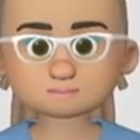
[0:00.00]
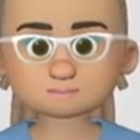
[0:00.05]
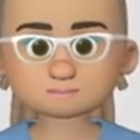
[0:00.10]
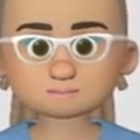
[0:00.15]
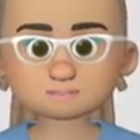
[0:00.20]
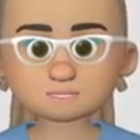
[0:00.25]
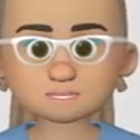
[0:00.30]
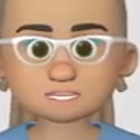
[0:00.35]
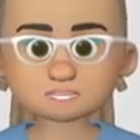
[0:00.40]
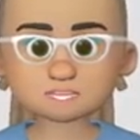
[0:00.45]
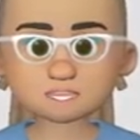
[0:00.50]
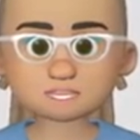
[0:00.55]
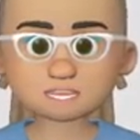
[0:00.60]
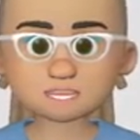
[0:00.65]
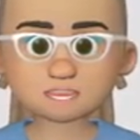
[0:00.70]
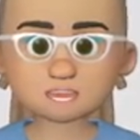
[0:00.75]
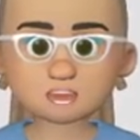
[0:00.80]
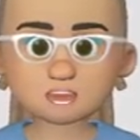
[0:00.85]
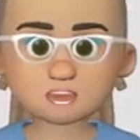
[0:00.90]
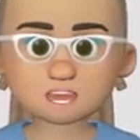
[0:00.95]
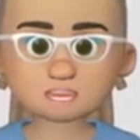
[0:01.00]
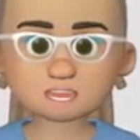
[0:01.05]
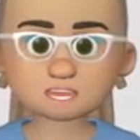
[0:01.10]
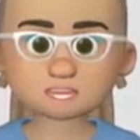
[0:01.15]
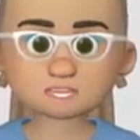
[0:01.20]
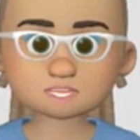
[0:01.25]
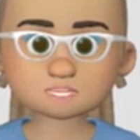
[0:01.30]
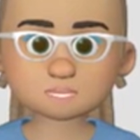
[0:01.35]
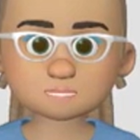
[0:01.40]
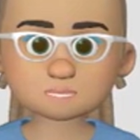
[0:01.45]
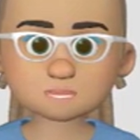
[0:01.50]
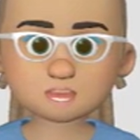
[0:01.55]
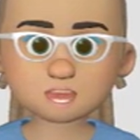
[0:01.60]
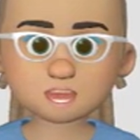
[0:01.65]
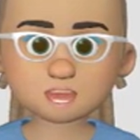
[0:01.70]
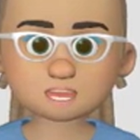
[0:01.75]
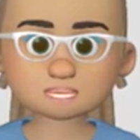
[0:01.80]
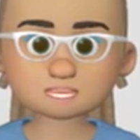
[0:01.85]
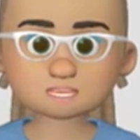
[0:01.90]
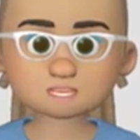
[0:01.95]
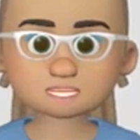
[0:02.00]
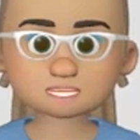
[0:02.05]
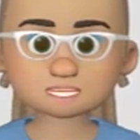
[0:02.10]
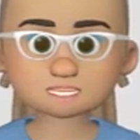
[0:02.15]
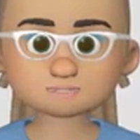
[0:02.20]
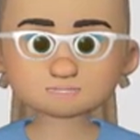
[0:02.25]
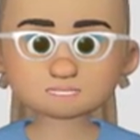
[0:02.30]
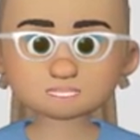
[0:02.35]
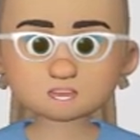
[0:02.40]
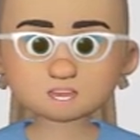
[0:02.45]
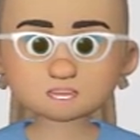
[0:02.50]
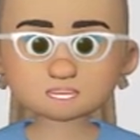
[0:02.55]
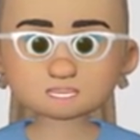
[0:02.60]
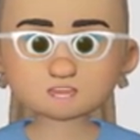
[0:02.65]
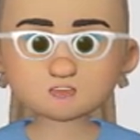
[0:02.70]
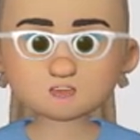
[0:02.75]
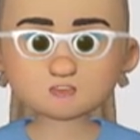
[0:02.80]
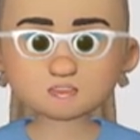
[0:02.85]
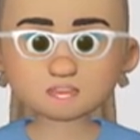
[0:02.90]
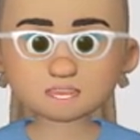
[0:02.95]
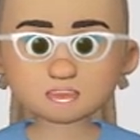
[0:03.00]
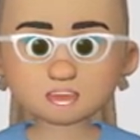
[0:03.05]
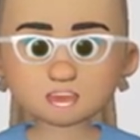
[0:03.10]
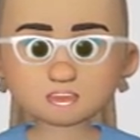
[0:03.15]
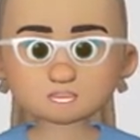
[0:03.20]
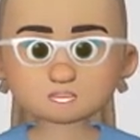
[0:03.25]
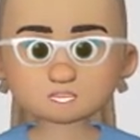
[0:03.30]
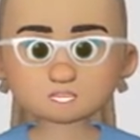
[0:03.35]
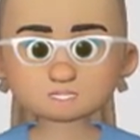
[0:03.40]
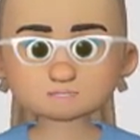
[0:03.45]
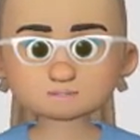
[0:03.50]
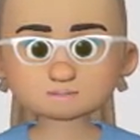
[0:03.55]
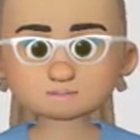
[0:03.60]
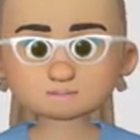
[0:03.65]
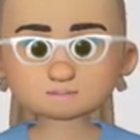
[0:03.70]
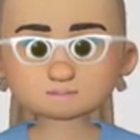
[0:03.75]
We already observed that monosaccharides can undergo reduction.